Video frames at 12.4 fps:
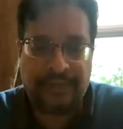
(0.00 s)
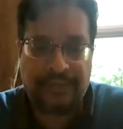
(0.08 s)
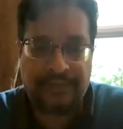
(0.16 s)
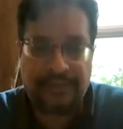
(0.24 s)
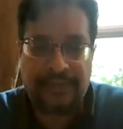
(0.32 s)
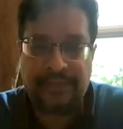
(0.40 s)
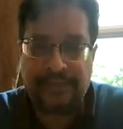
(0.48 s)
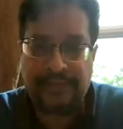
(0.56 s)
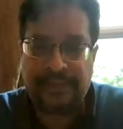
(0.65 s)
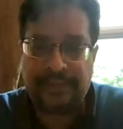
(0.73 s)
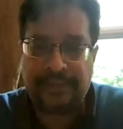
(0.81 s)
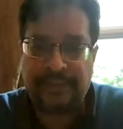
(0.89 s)

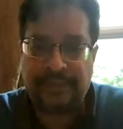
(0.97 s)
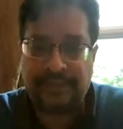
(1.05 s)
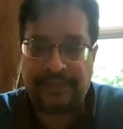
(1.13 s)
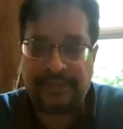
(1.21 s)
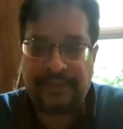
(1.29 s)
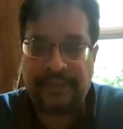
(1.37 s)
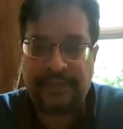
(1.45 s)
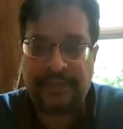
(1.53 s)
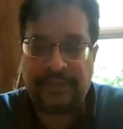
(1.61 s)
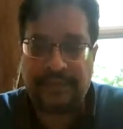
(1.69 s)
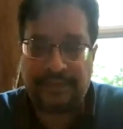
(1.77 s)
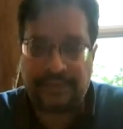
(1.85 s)

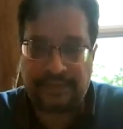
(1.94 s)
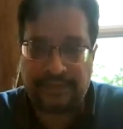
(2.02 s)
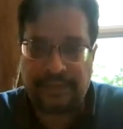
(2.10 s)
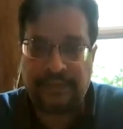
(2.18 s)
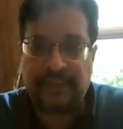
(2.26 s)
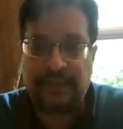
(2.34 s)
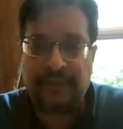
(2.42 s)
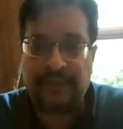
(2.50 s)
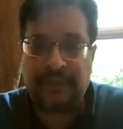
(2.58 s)
This person isn't speaking.